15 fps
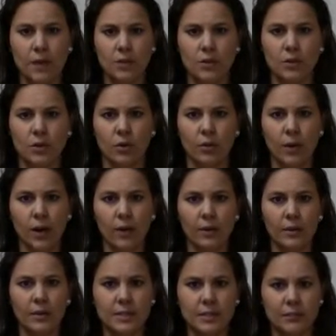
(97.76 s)
So
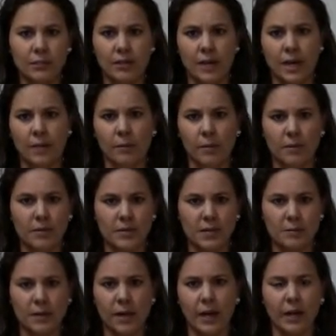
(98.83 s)
regardless if you're talking about the
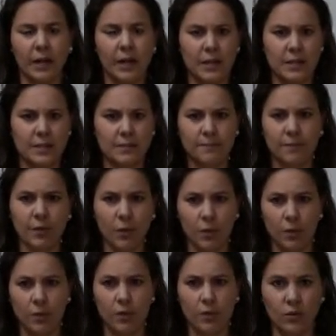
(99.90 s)
assessment guidelines
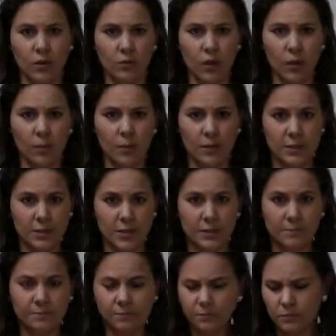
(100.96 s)
or the unit of
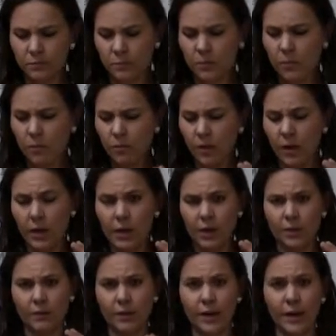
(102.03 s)
competency,
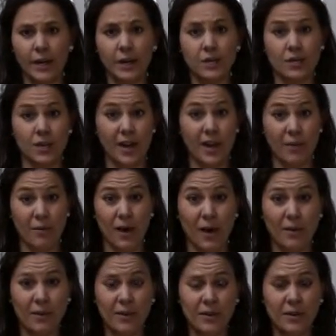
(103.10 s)
you've got to get your head
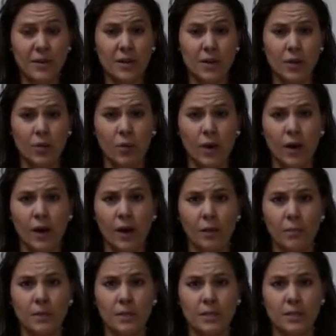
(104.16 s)
around what
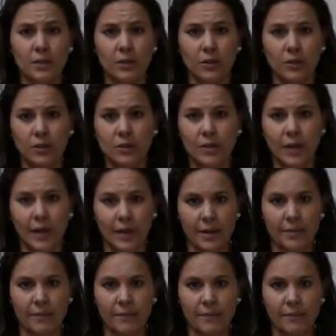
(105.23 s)
competency looks
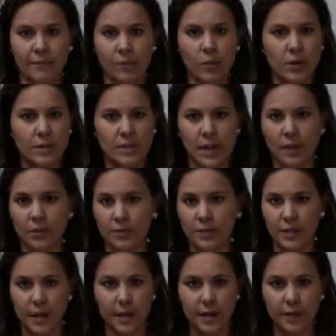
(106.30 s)
like, what it sounds
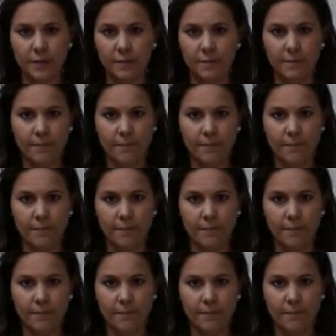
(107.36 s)
like.